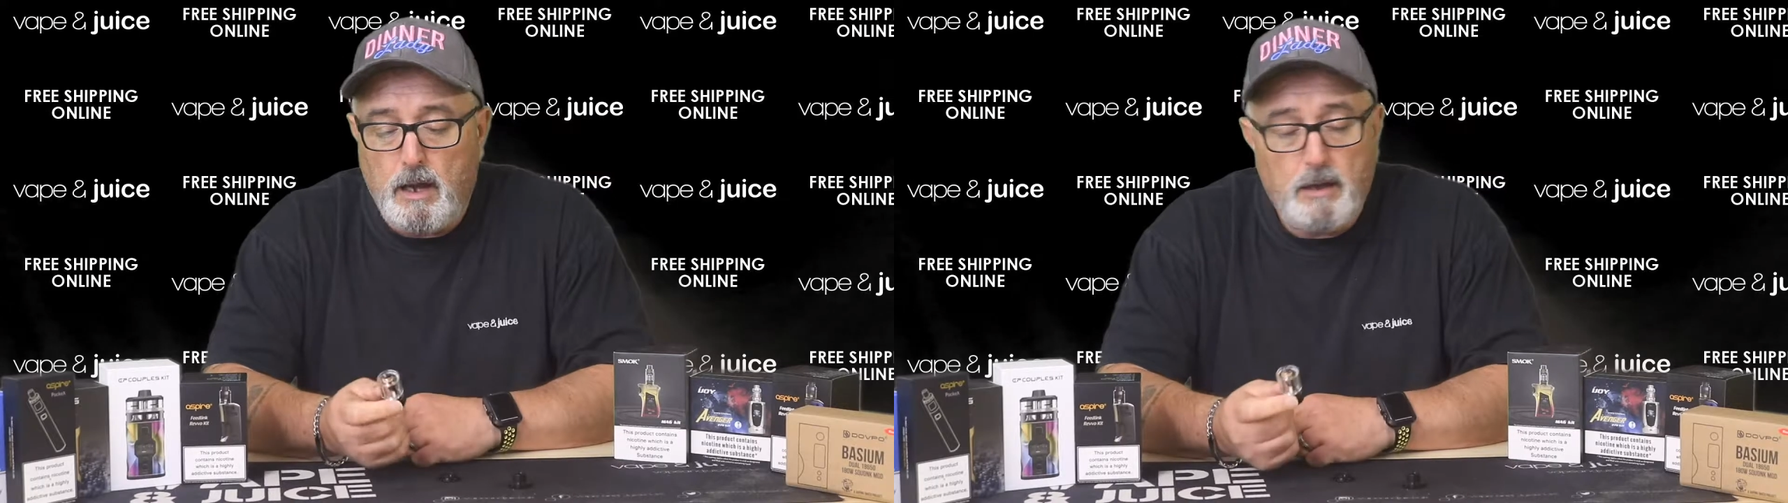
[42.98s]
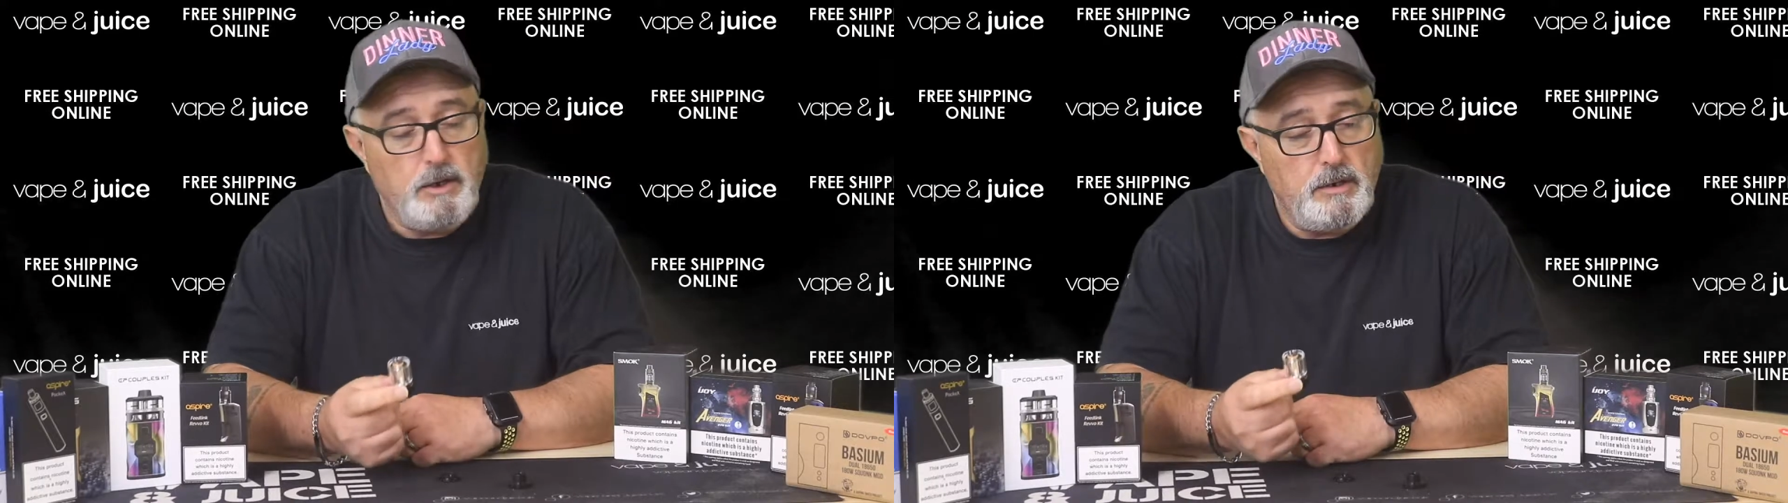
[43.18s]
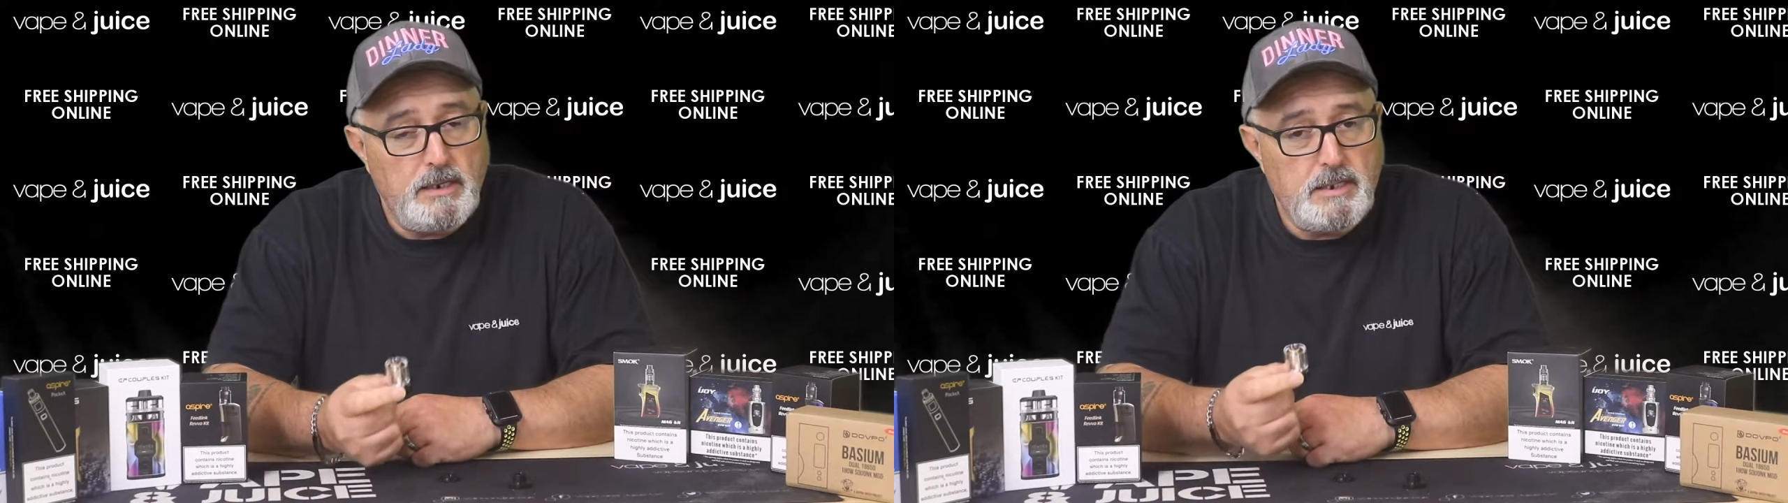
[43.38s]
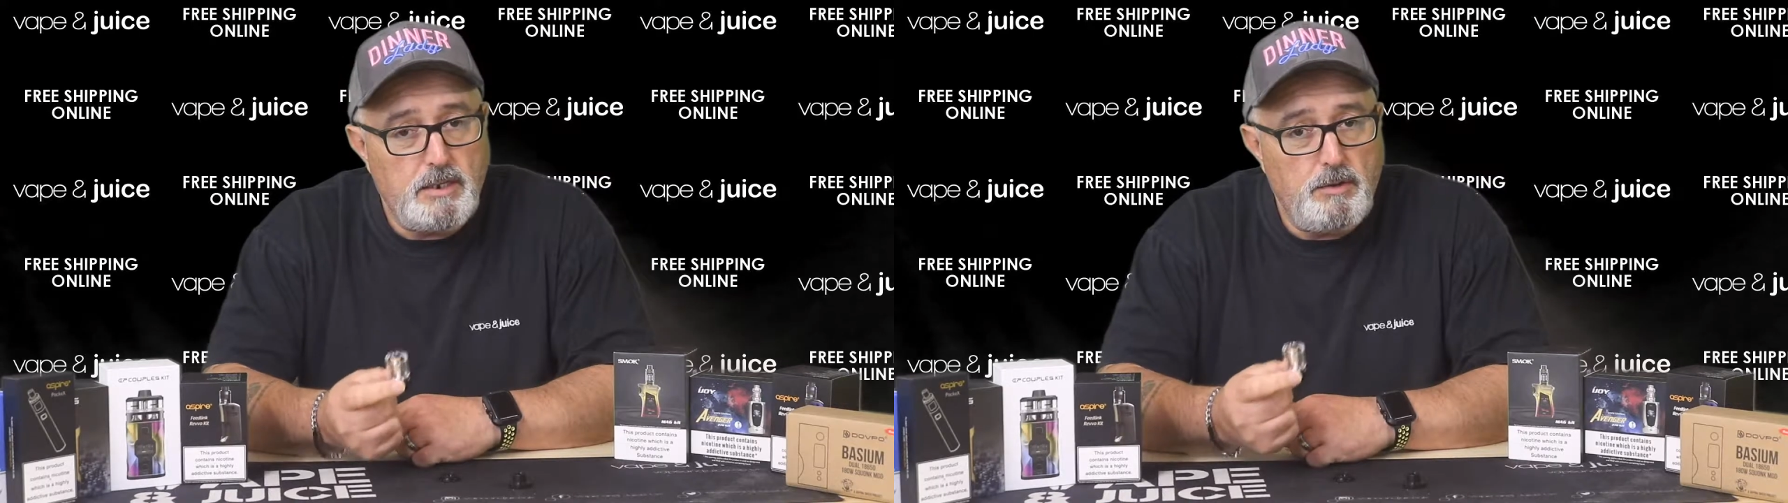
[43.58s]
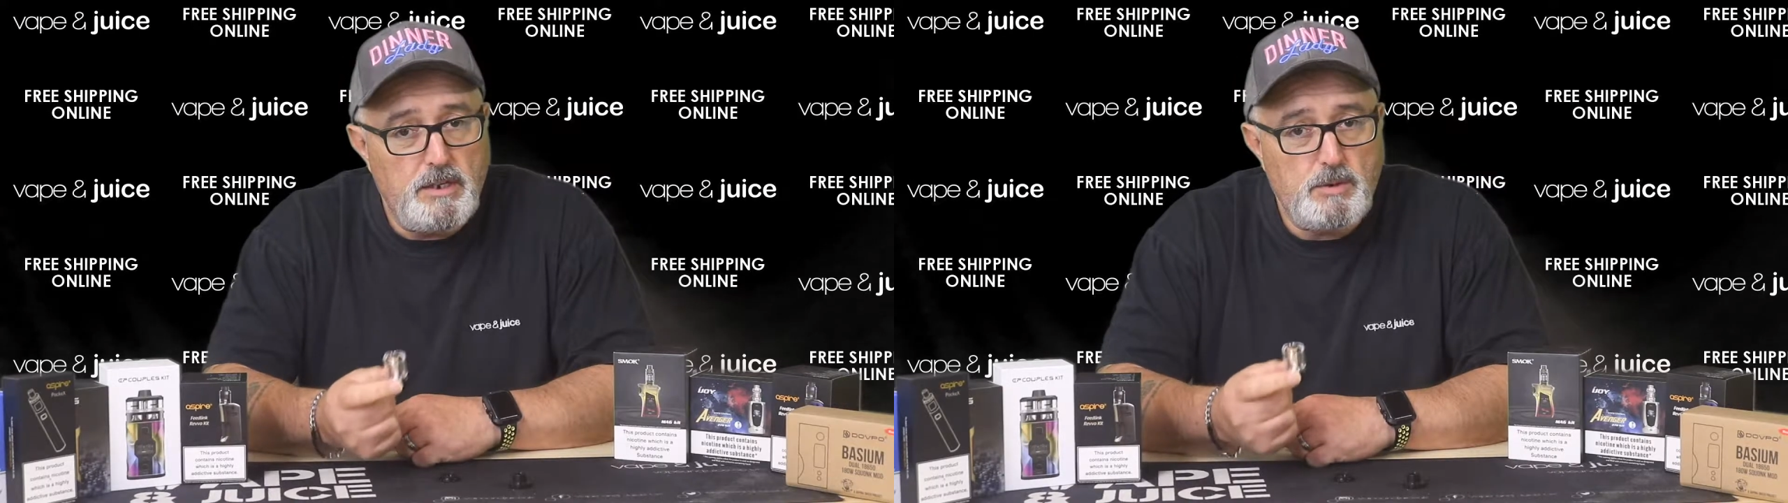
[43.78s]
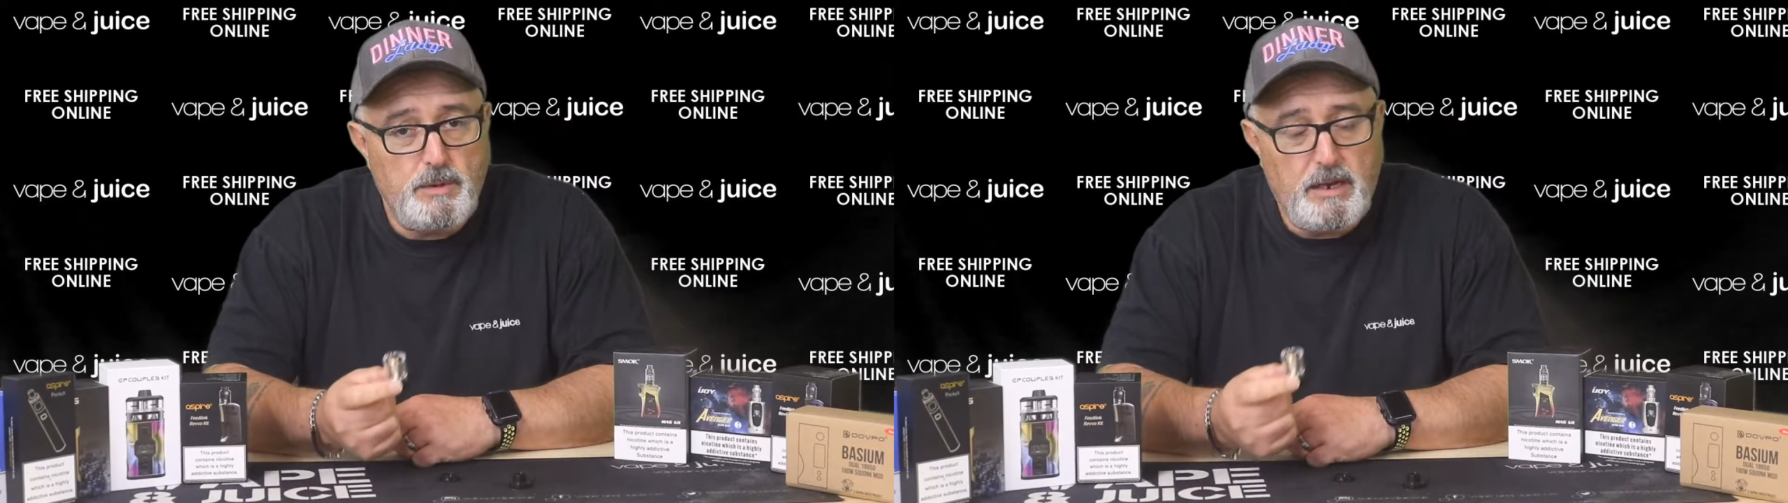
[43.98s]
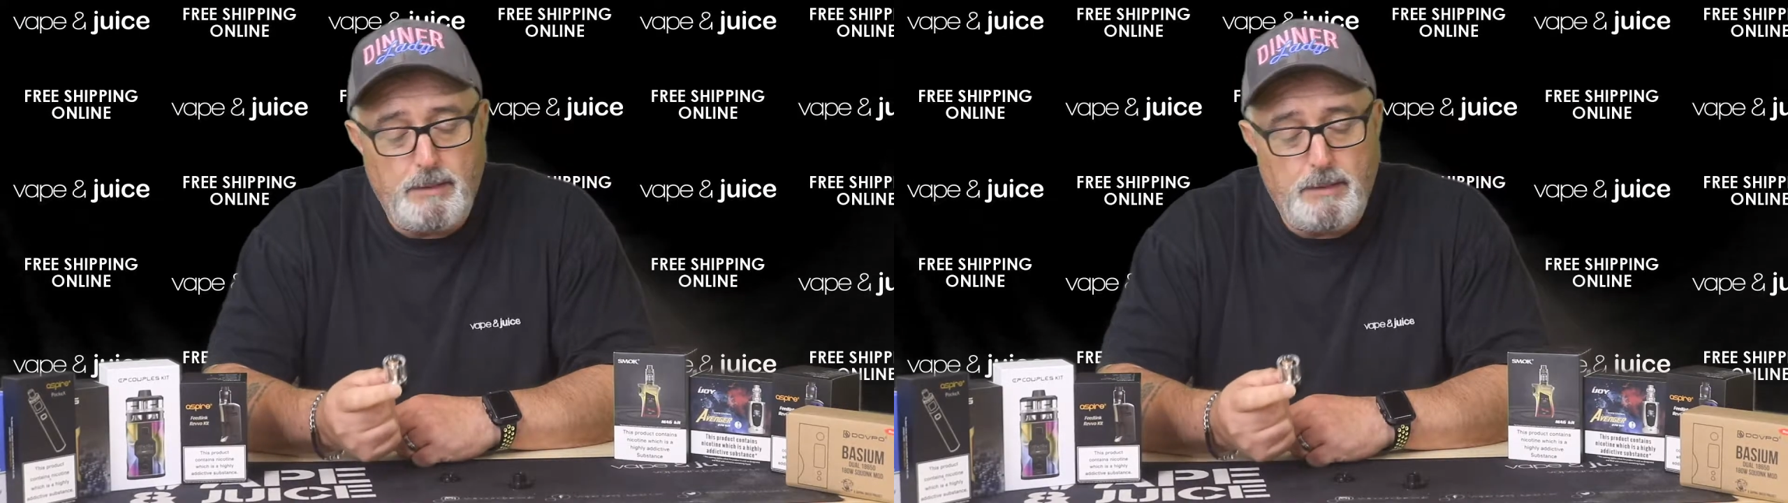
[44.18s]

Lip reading: You need to do this with an